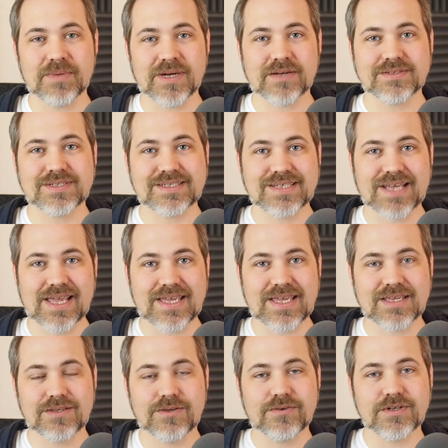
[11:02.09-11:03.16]
about
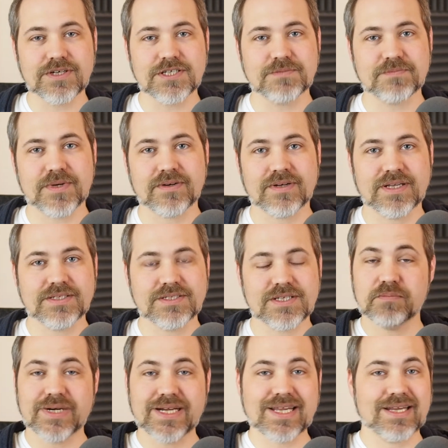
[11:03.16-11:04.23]
taking your experience,
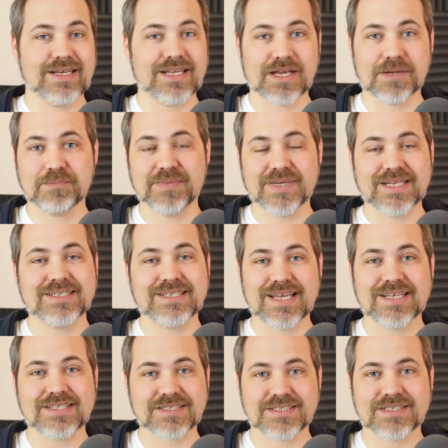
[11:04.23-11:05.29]
breaking down big
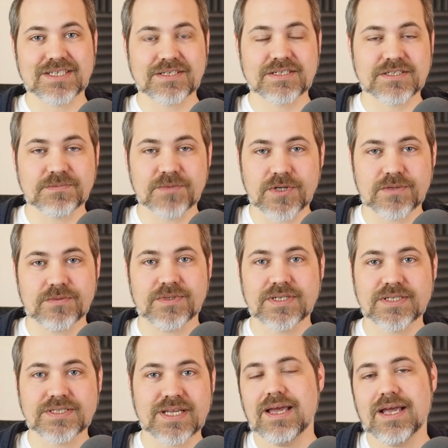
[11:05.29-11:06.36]
tasks into small
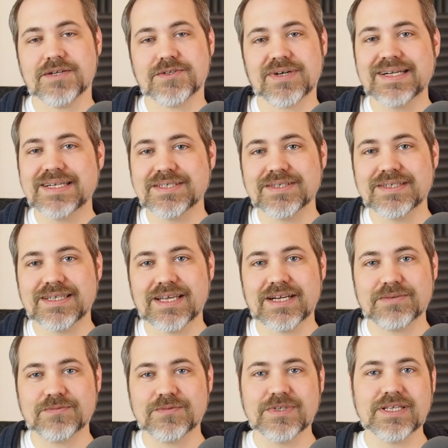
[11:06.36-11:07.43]
ones, and trying to get
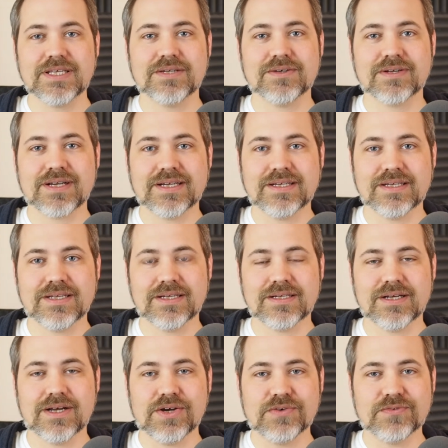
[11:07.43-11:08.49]
a really good idea
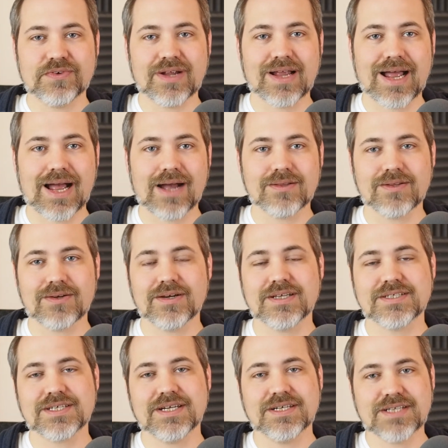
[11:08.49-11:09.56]
of how long
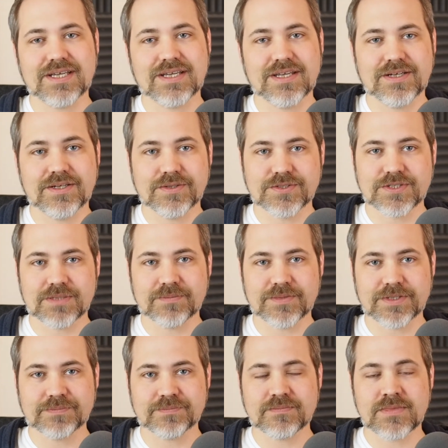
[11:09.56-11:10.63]
it's going to take you to do
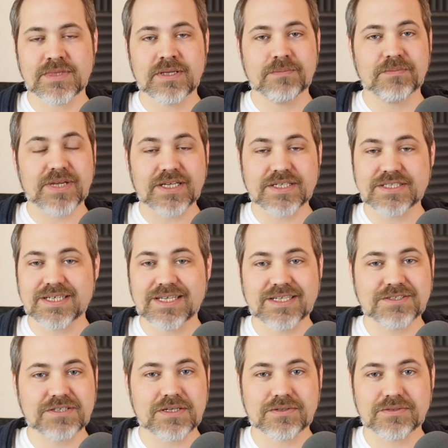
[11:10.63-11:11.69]
something. Because
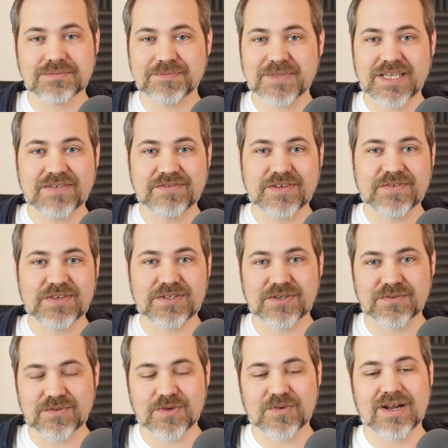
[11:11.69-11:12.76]
in general, even if you
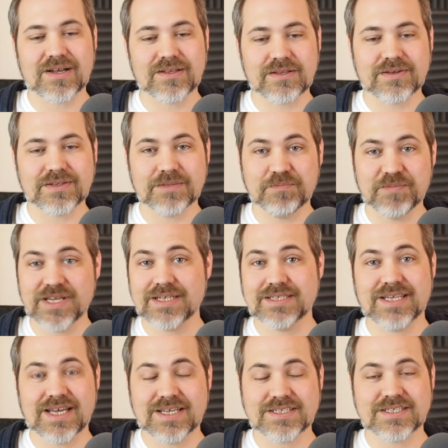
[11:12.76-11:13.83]
don't know how long the big
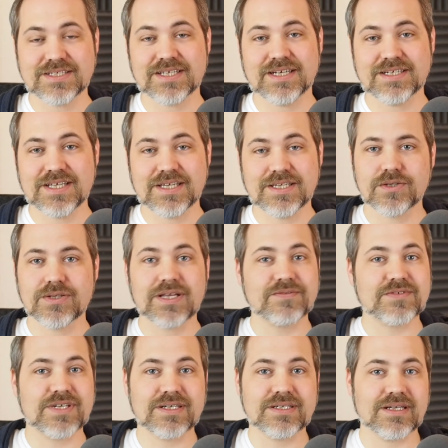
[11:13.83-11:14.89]
task is going to take, you'll
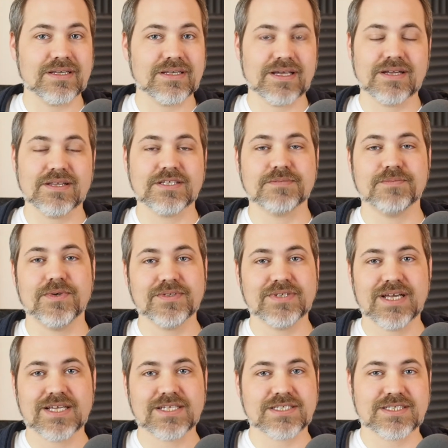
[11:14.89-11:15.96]
have done a lot of the small
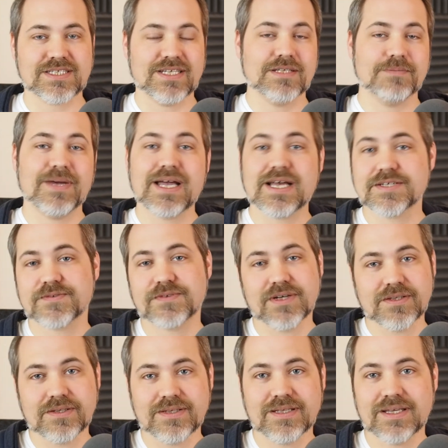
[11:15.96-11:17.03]
tasks in the past for
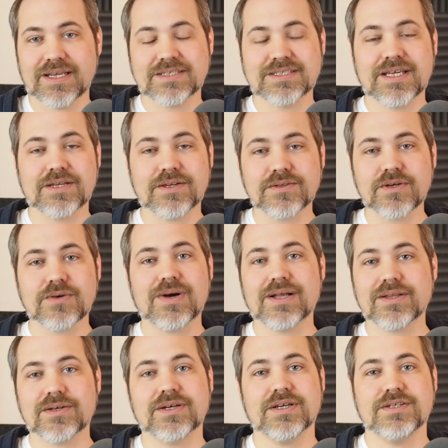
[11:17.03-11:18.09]
other things, and you'll know how
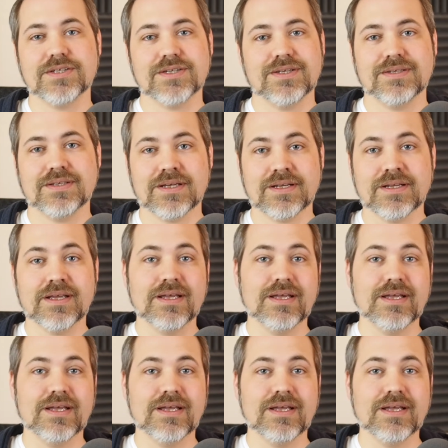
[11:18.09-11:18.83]
long it took you then.